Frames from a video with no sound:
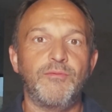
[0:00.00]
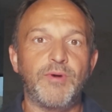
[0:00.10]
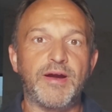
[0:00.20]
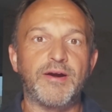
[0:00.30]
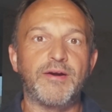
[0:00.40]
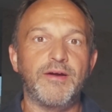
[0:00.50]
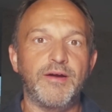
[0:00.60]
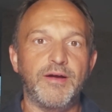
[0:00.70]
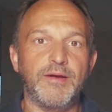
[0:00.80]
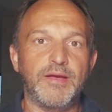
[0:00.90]

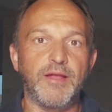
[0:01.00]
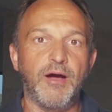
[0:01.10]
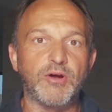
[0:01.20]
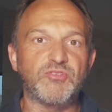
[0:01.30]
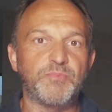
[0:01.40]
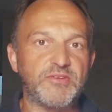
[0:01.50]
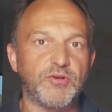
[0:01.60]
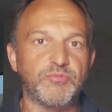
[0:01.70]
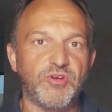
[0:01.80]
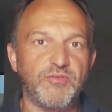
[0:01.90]
Where in our space
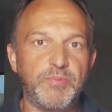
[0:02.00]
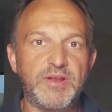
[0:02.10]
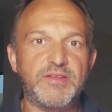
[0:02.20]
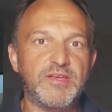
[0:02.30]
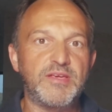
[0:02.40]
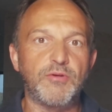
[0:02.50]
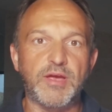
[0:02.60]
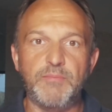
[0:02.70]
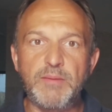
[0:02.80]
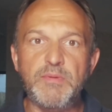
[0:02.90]
in observability, you
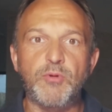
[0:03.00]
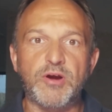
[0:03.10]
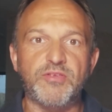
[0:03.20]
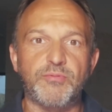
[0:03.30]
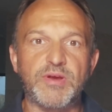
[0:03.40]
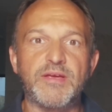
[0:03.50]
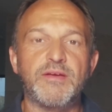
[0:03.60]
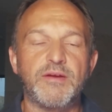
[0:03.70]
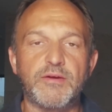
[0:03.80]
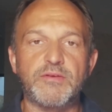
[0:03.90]
can maybe
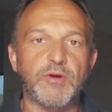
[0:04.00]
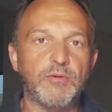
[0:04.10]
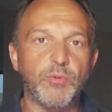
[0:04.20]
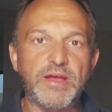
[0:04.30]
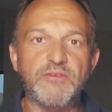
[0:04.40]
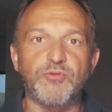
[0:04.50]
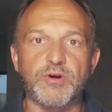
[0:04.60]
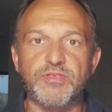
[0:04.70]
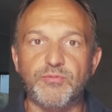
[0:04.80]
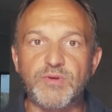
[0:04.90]
you can wait
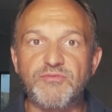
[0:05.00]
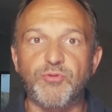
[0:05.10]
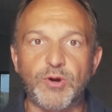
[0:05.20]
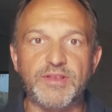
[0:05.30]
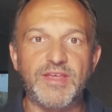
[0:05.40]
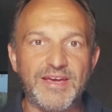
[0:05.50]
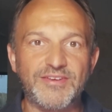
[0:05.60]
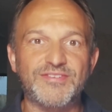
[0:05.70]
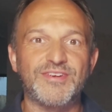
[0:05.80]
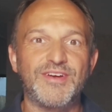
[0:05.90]
for 3-4
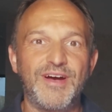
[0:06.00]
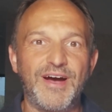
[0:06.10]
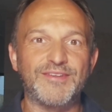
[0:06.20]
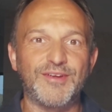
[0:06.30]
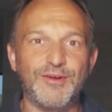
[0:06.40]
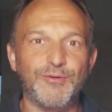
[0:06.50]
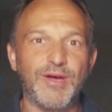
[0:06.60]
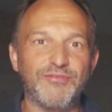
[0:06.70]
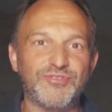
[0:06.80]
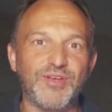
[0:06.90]
days until
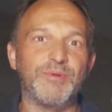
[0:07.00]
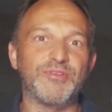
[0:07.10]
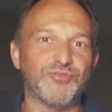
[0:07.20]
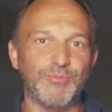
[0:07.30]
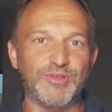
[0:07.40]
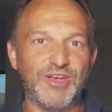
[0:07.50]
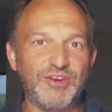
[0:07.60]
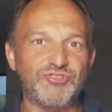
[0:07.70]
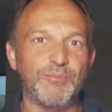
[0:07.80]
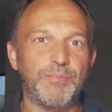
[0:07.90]
you have some
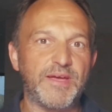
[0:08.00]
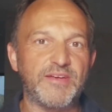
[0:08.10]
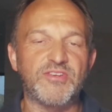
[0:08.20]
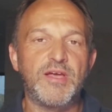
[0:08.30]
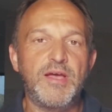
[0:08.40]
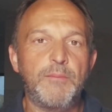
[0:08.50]
instrumentation in place.